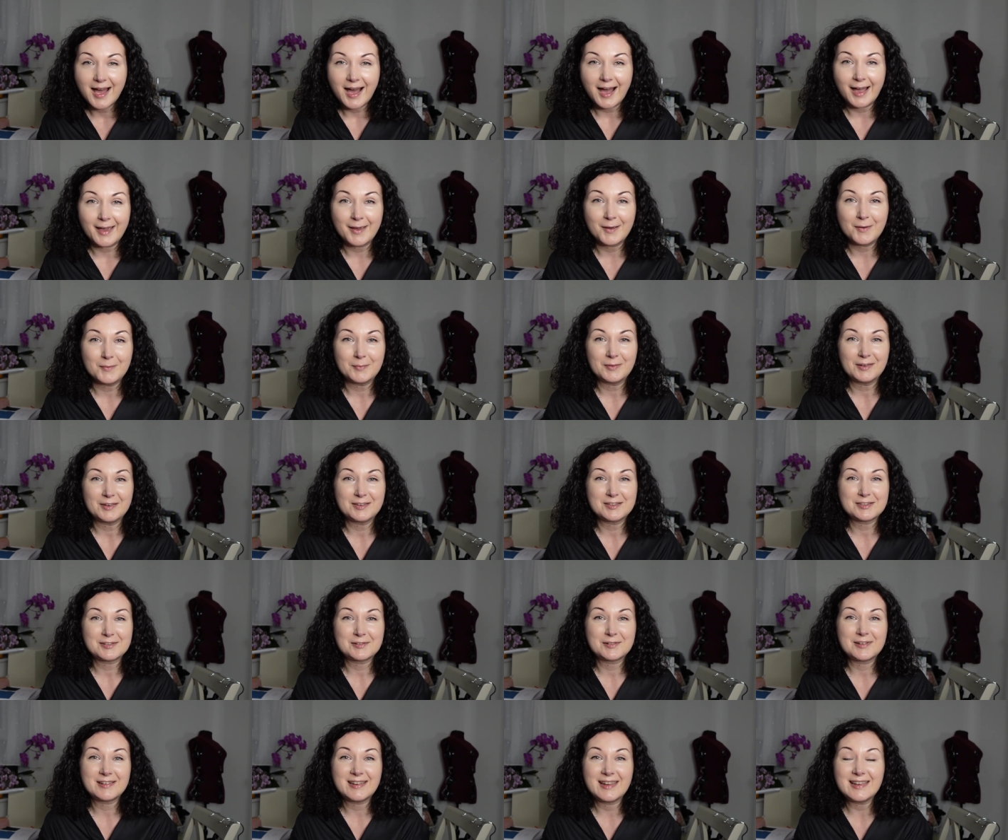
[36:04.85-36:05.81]
I hope you
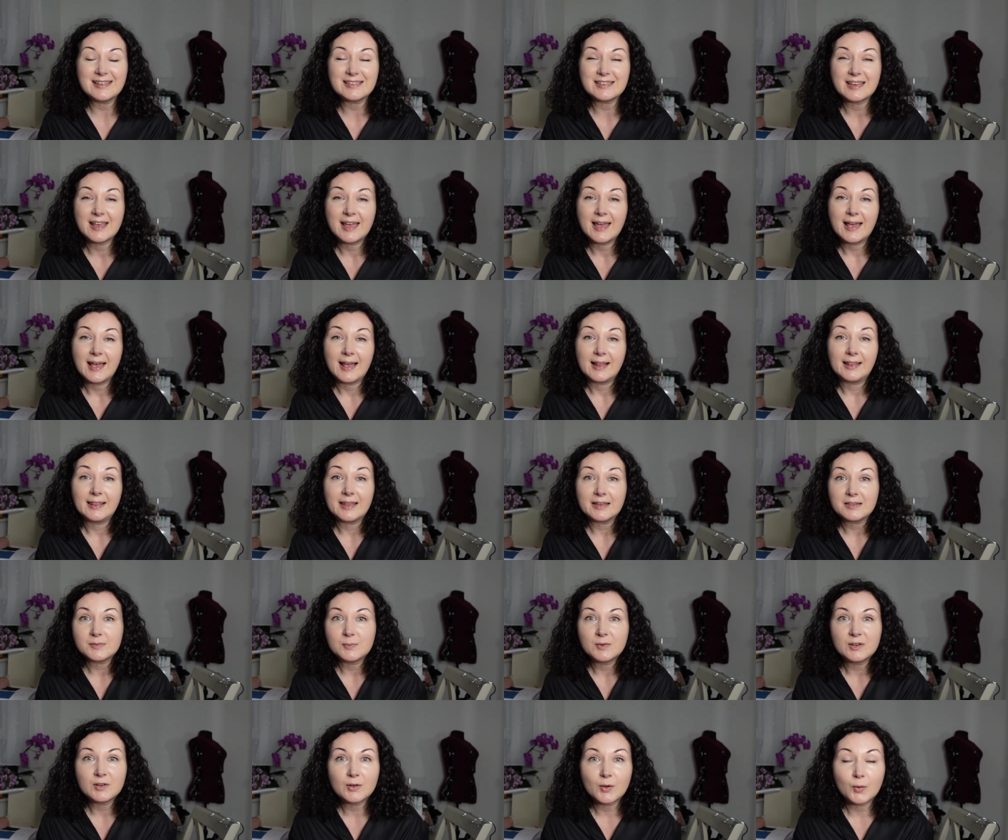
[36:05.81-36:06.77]
enjoyed it.
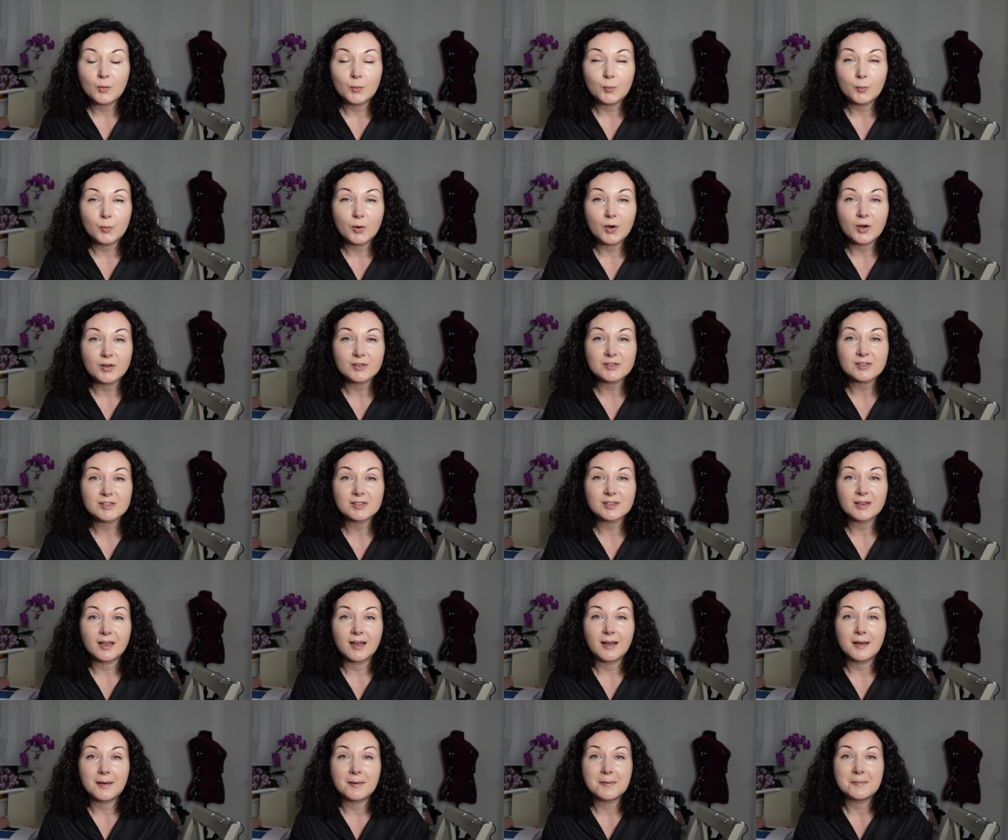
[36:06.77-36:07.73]
Let me know what
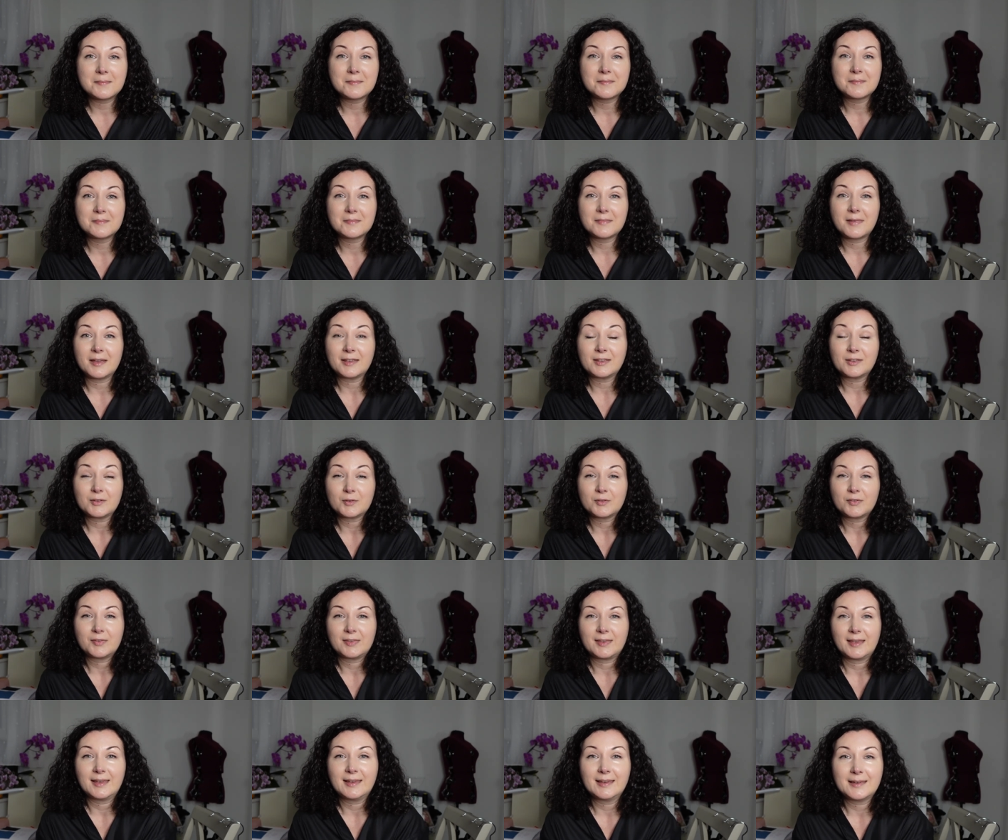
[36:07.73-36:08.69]
um, you
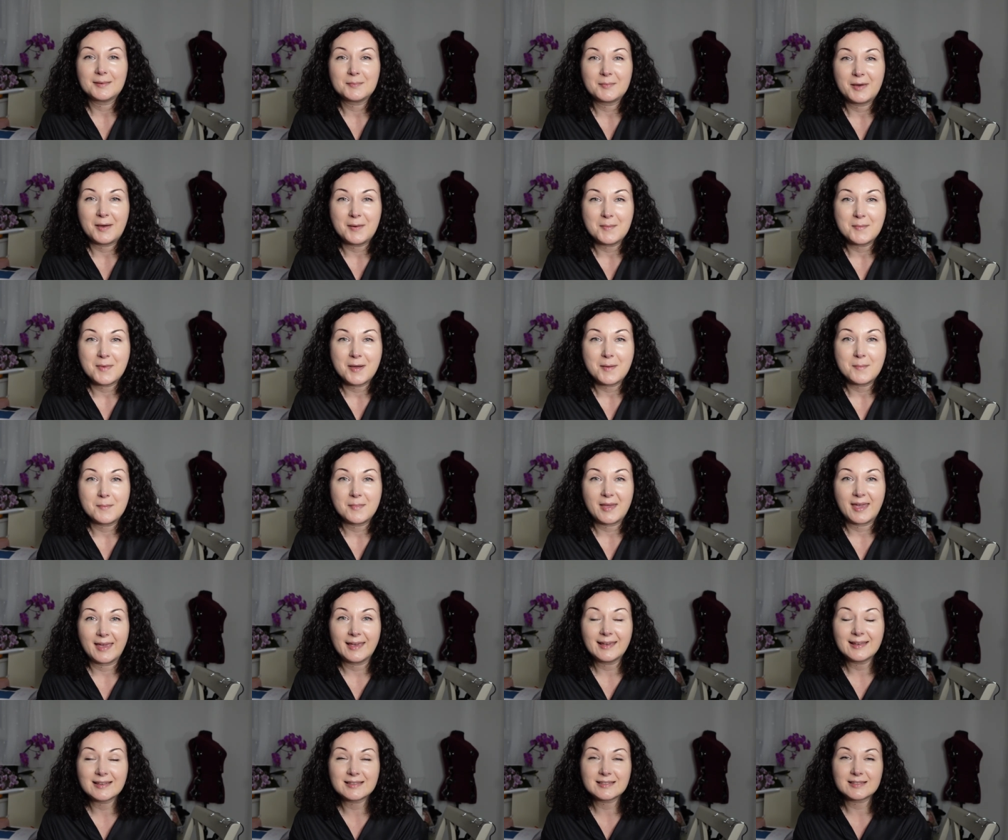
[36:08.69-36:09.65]
think about my
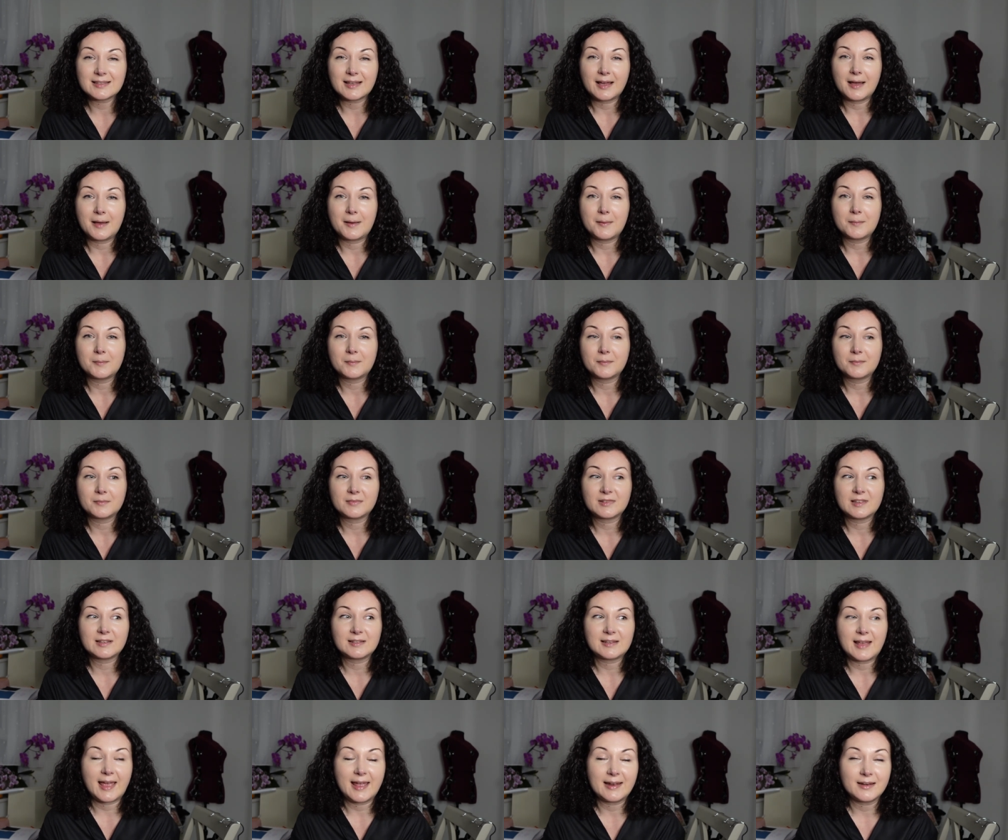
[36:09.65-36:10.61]
makes. Um,
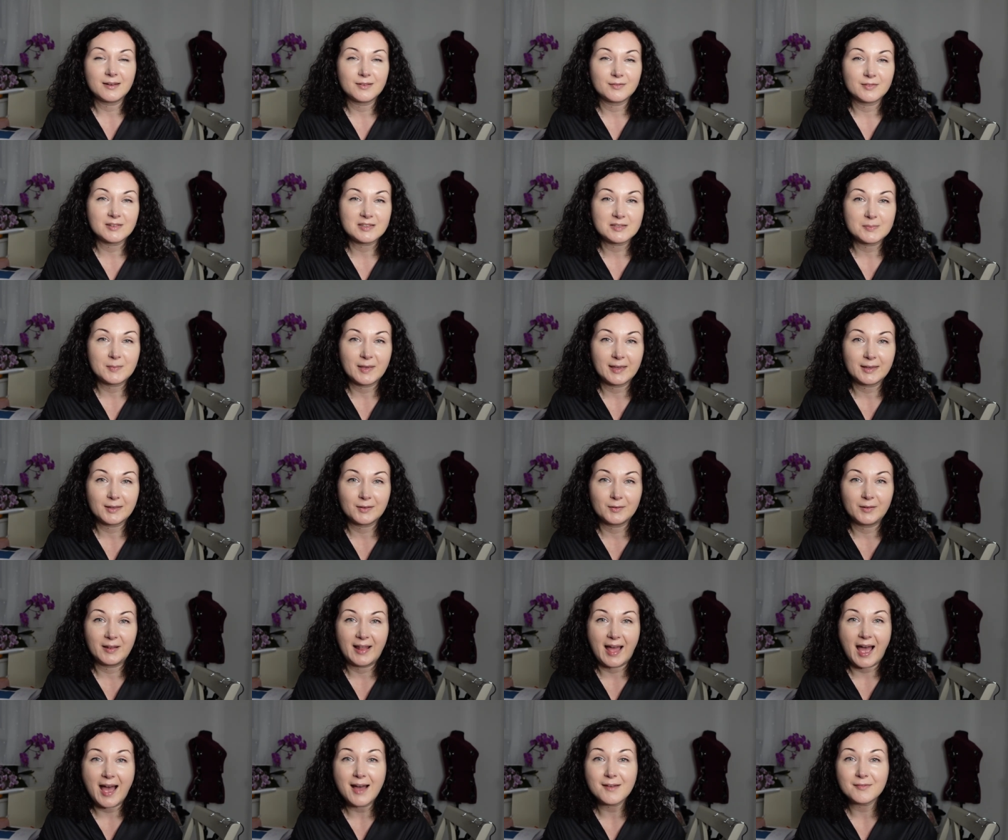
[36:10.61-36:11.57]
did any of this make you
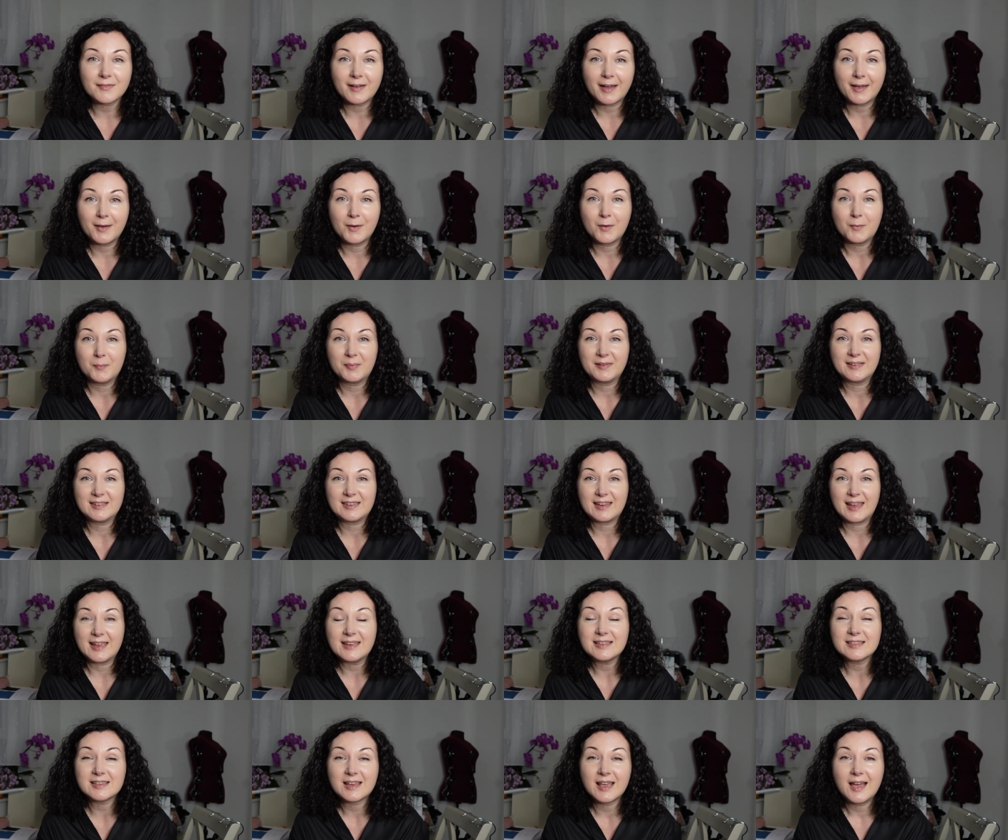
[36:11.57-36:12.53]
laugh? I hope it
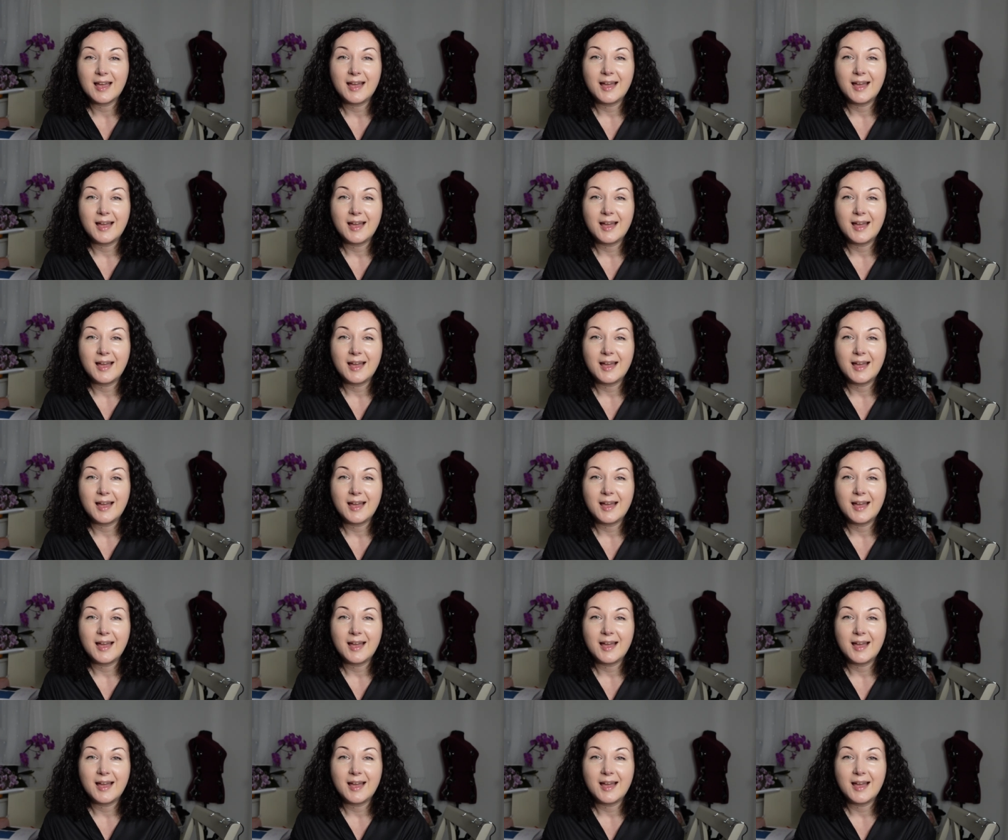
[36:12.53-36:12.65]
did.